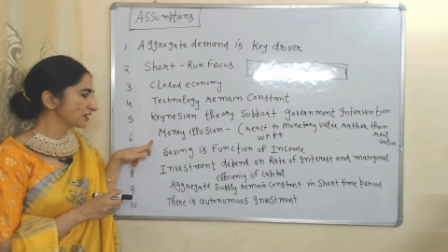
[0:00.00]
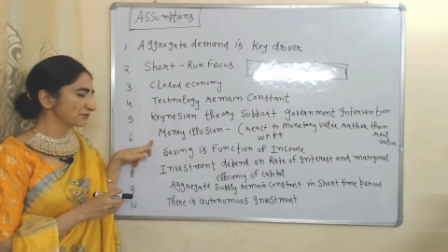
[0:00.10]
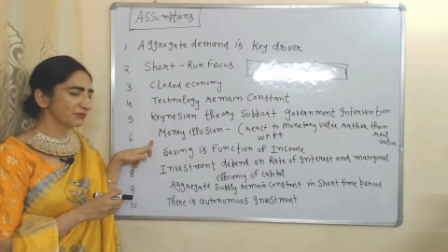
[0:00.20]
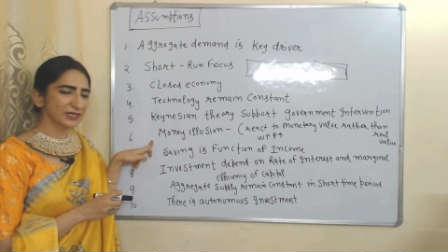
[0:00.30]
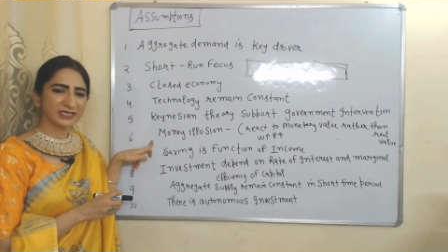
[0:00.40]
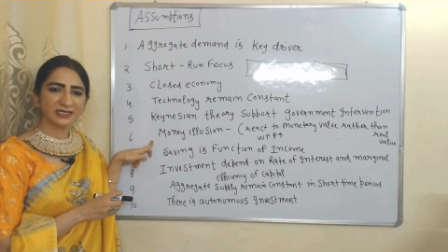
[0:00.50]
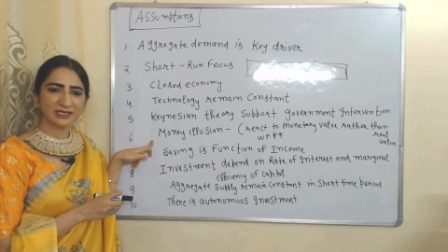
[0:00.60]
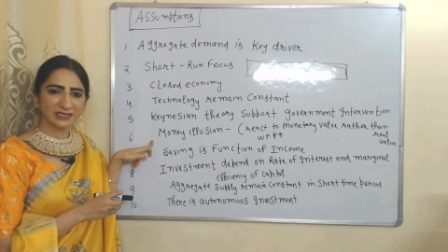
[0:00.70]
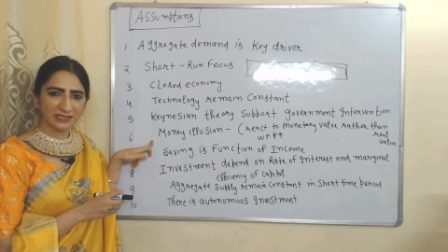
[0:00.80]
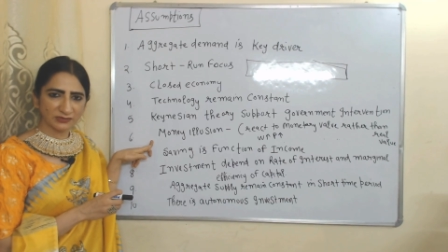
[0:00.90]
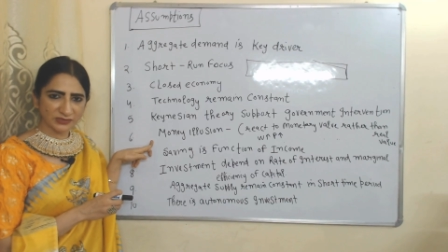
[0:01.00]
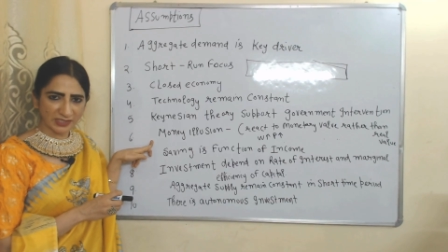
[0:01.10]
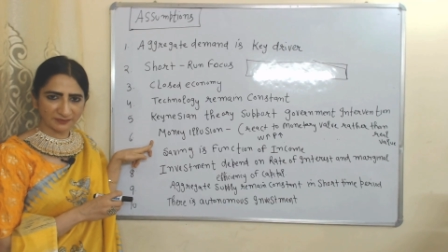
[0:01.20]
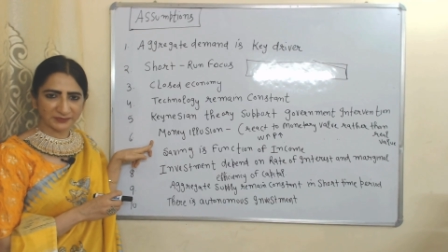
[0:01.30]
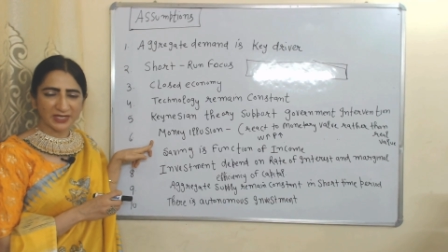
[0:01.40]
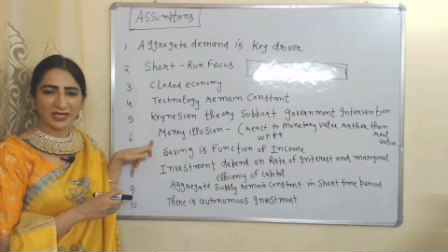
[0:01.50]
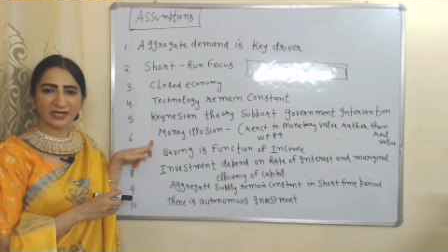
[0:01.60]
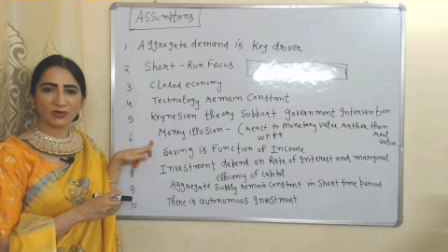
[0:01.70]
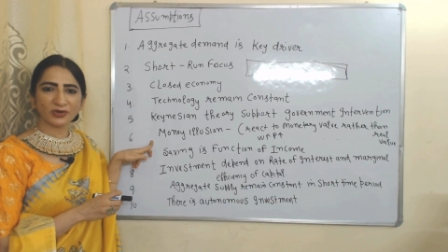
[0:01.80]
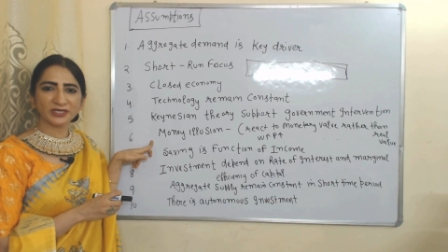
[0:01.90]
Money illusion.
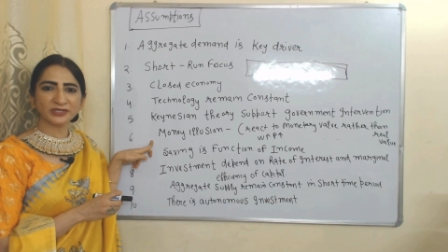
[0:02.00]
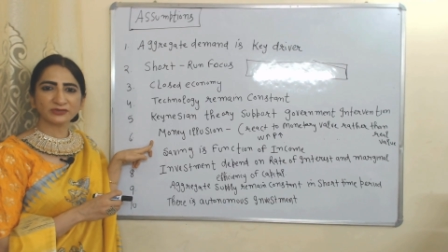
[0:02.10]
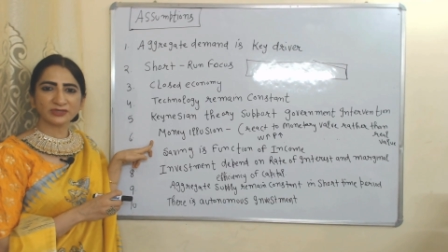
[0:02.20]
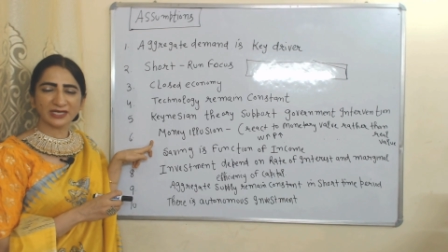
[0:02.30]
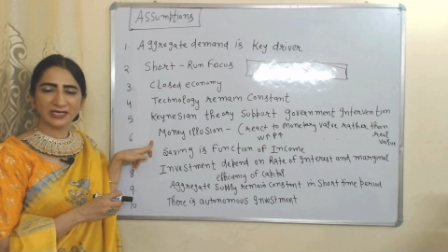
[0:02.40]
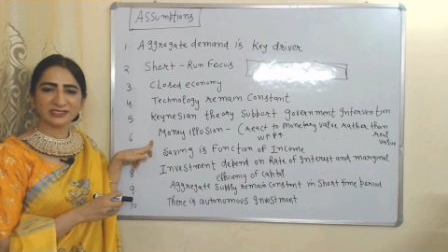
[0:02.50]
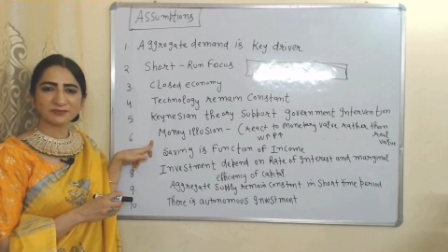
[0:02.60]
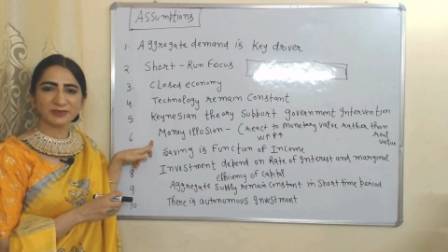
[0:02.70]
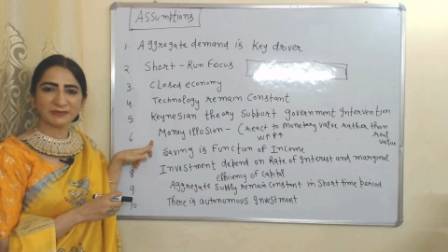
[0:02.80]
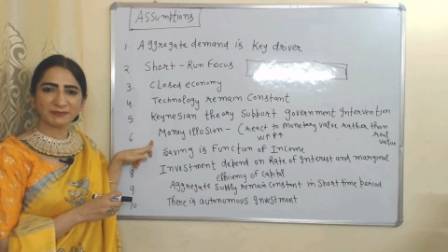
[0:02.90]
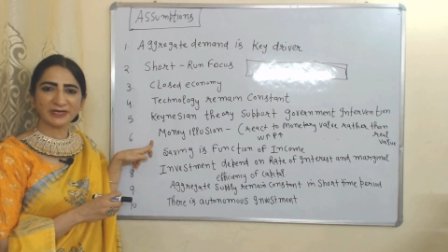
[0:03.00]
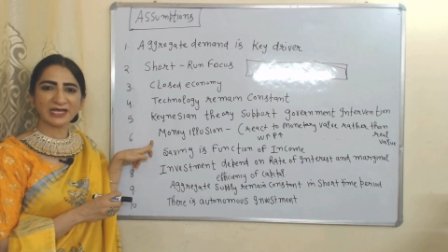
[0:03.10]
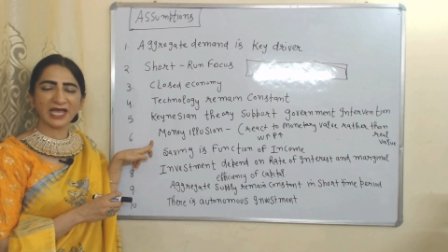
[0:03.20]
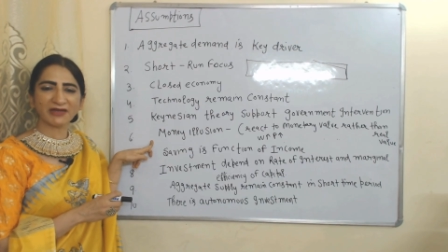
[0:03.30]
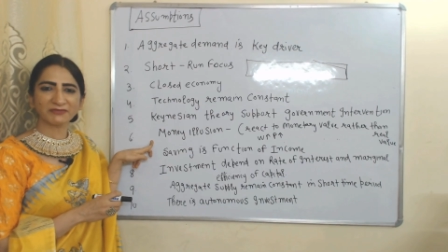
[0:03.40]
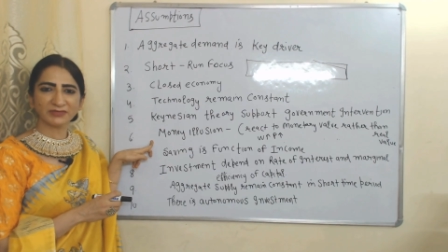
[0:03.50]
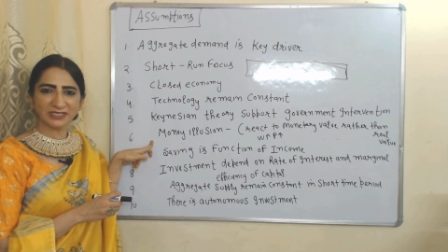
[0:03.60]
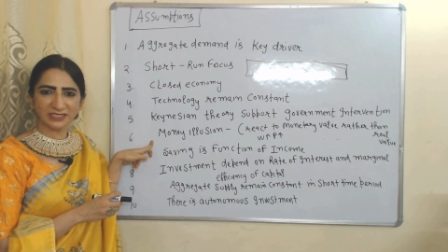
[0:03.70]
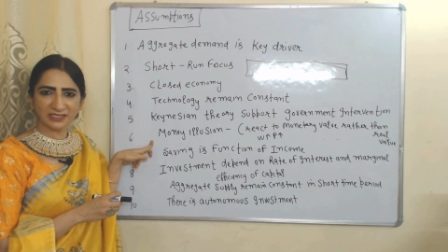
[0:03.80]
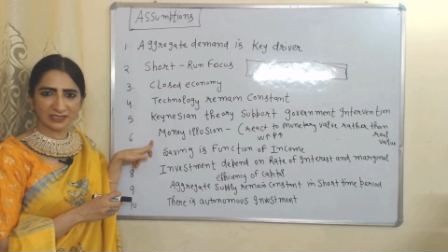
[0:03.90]
According to Keynes, people have
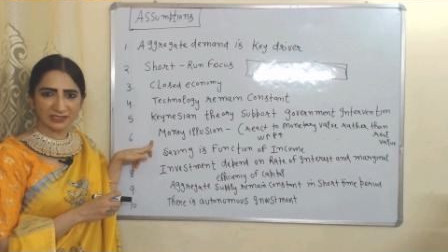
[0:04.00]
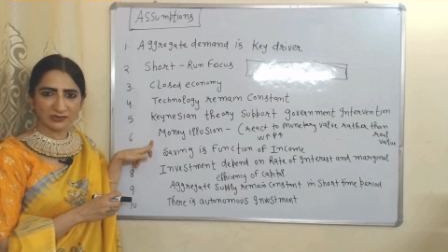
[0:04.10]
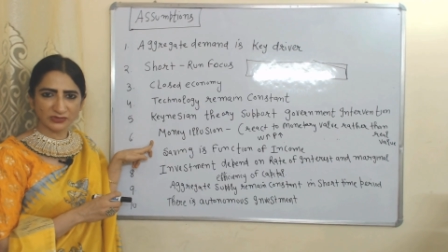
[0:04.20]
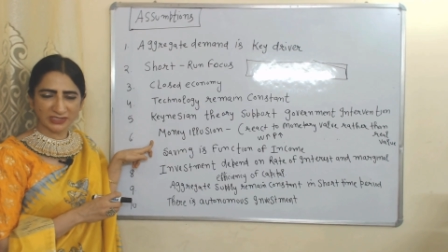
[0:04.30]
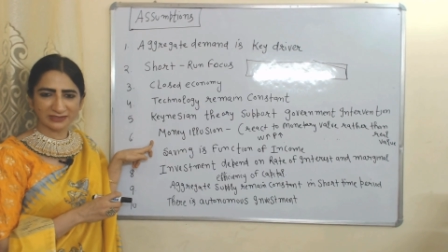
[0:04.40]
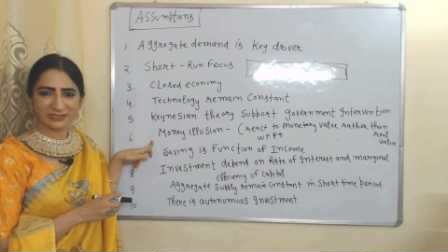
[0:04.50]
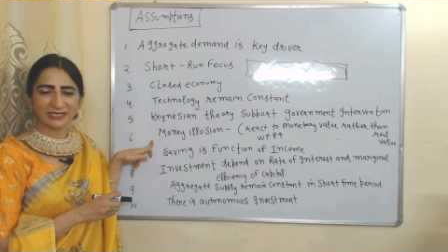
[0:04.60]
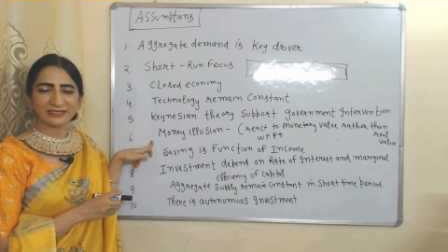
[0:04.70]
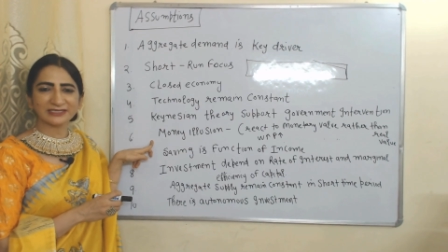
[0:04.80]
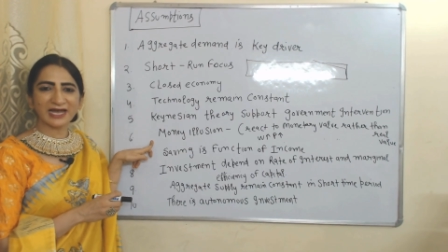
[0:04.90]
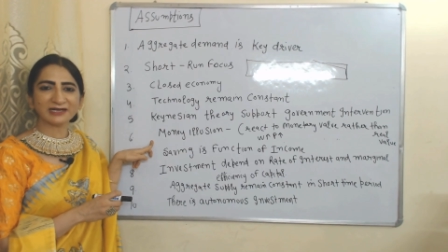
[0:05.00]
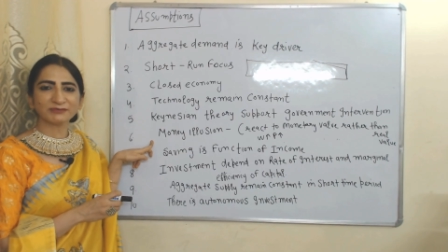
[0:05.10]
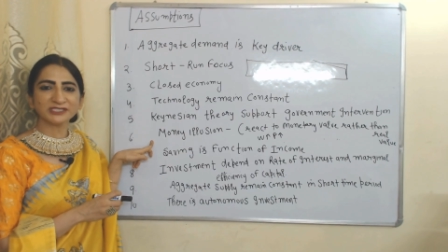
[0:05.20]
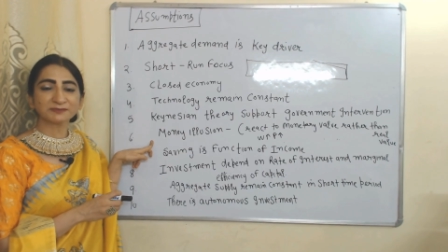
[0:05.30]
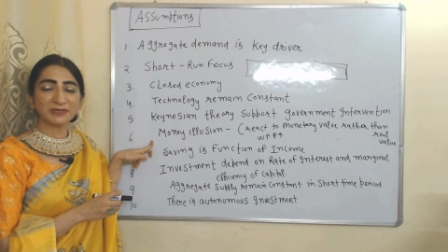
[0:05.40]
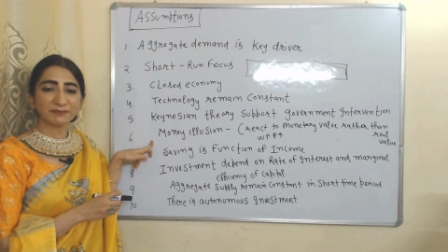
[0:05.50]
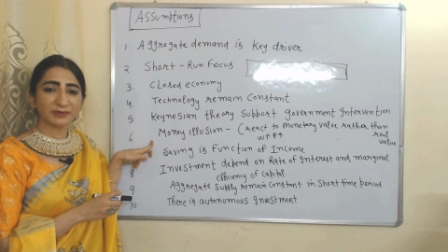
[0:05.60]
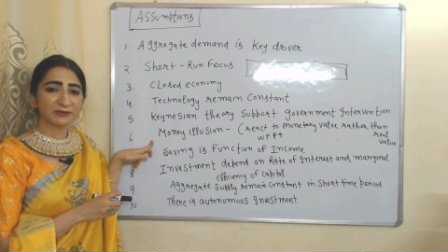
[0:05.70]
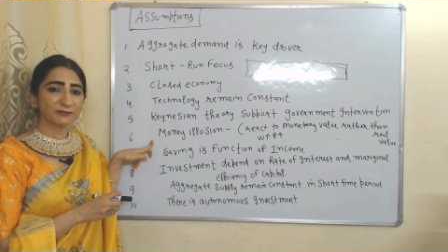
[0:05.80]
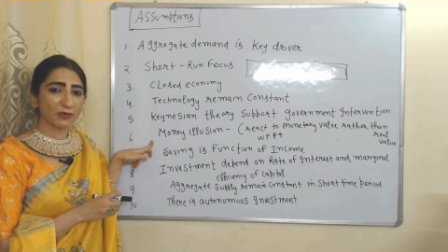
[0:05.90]
money illusion. That means
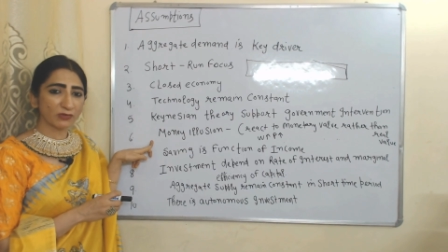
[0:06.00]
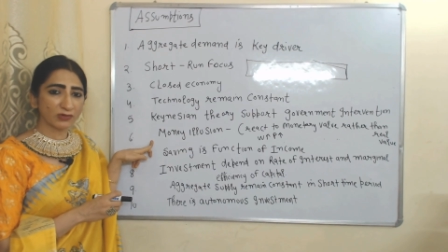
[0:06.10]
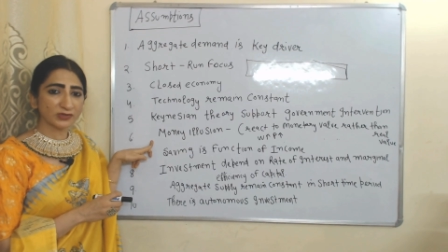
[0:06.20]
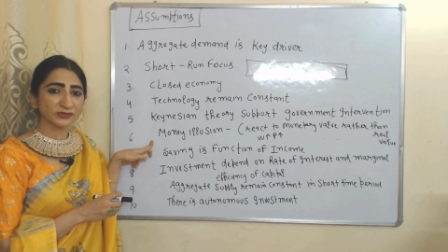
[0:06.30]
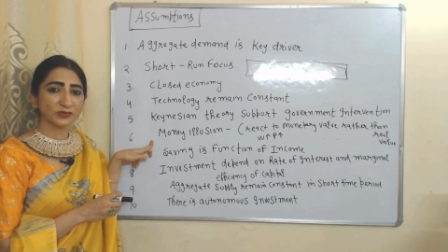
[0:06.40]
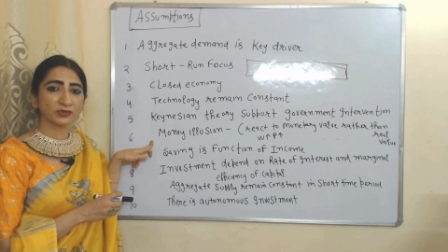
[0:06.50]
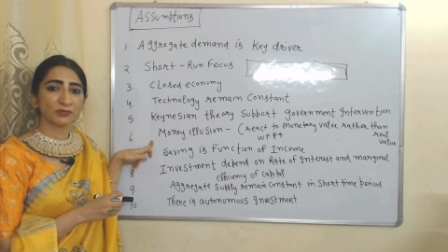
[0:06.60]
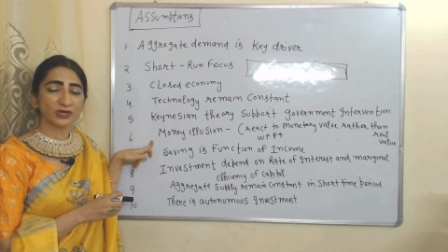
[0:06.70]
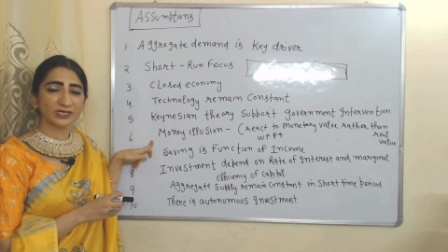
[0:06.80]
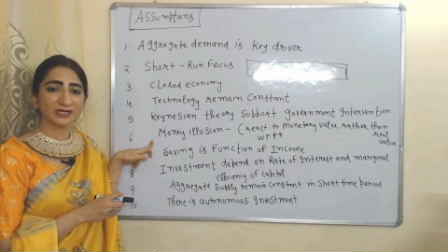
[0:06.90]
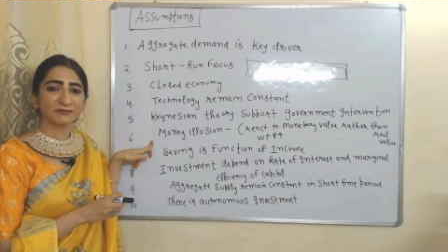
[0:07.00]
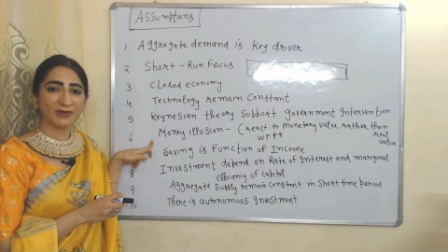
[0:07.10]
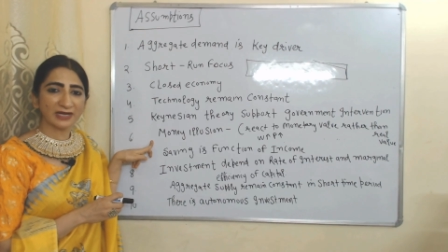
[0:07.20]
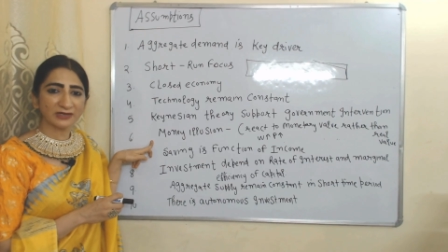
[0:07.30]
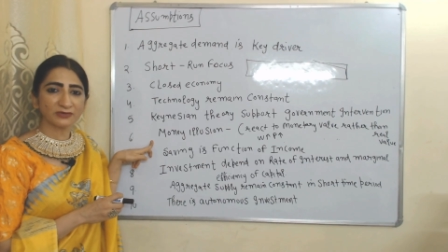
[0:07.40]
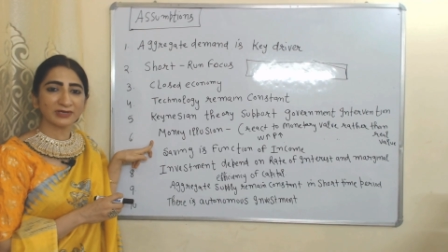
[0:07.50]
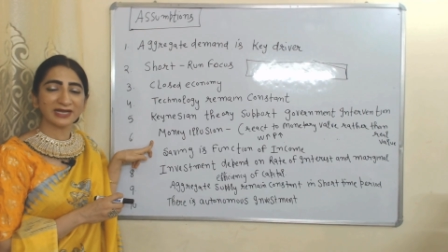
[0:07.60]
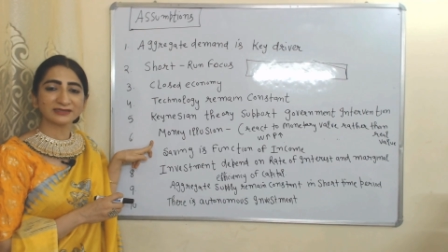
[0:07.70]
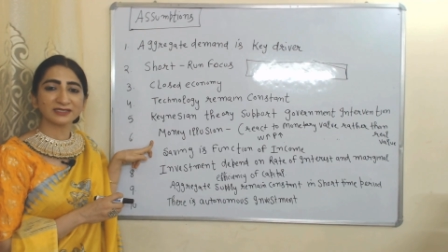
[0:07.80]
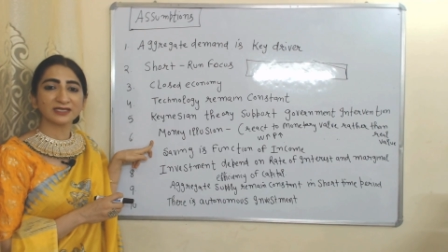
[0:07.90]
people focus on monetary value
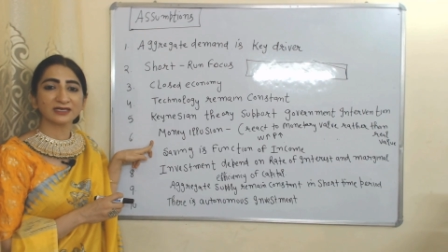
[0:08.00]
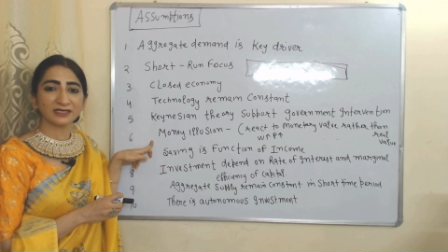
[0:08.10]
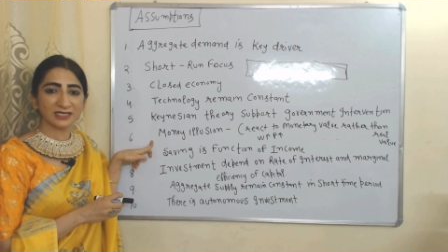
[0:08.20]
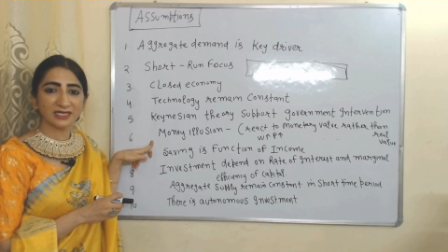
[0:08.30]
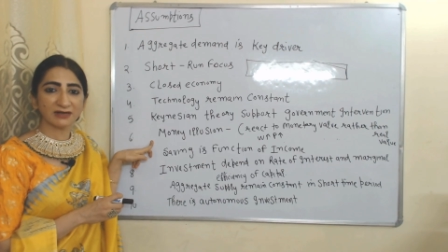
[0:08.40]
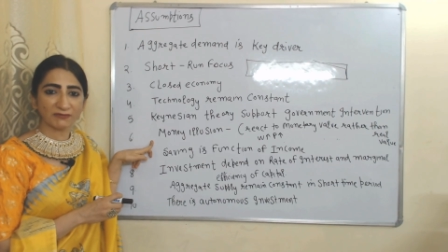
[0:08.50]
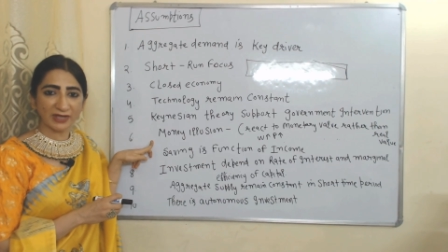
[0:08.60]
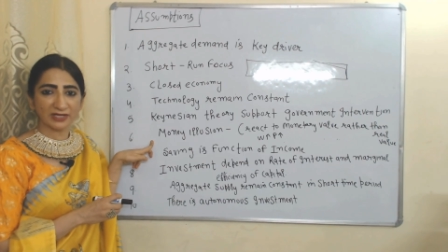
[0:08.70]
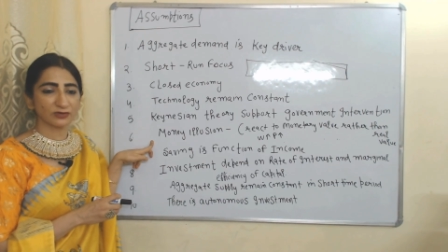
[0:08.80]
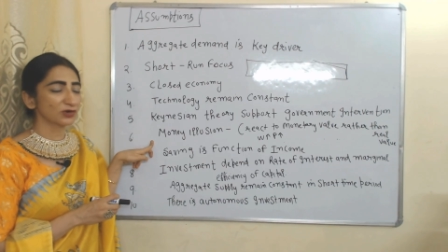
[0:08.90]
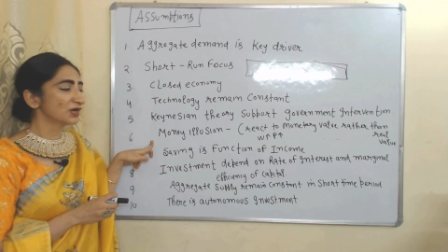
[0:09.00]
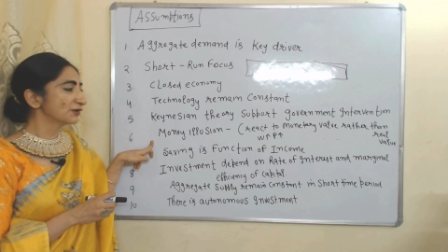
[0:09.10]
rather than real value.